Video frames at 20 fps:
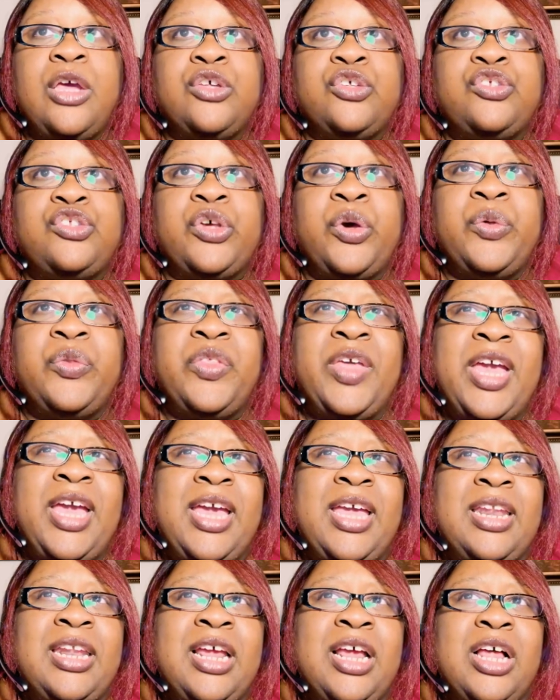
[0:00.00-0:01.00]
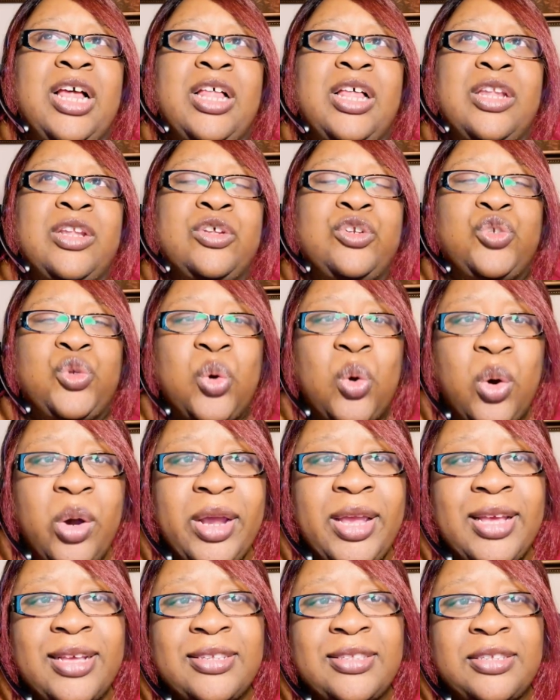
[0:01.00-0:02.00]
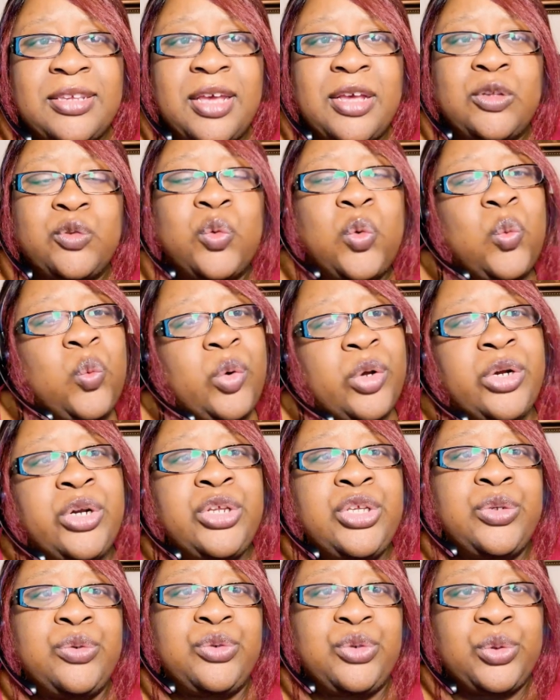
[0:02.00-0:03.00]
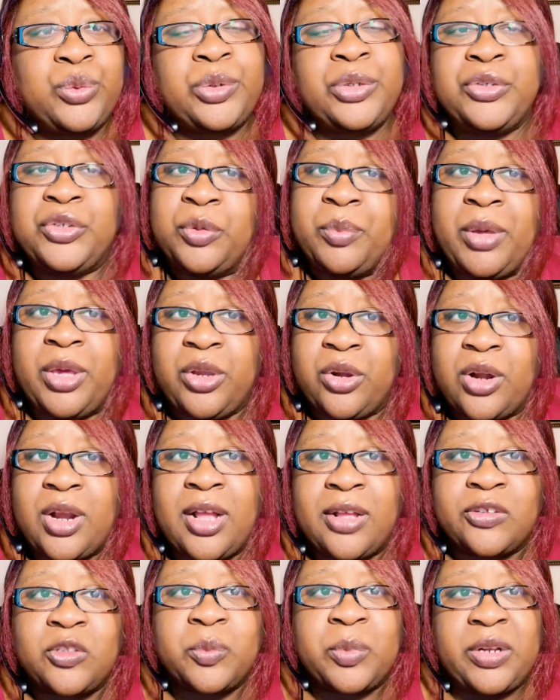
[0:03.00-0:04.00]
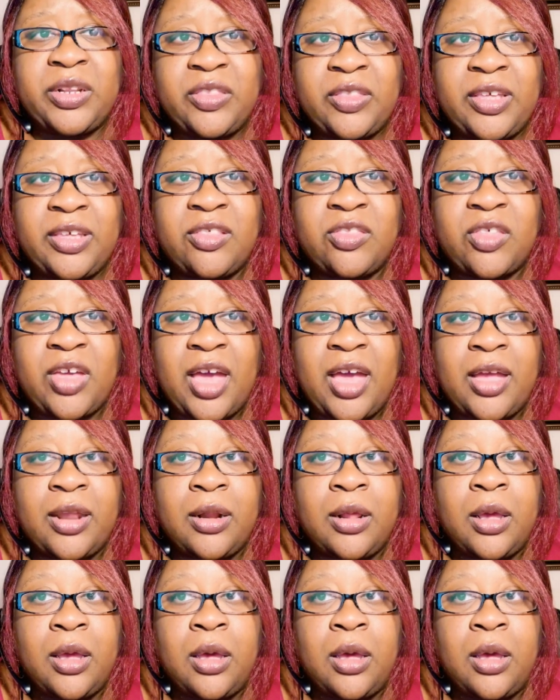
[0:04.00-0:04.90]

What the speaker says: So then LaToya says, well, what are you doing to make your husband think that?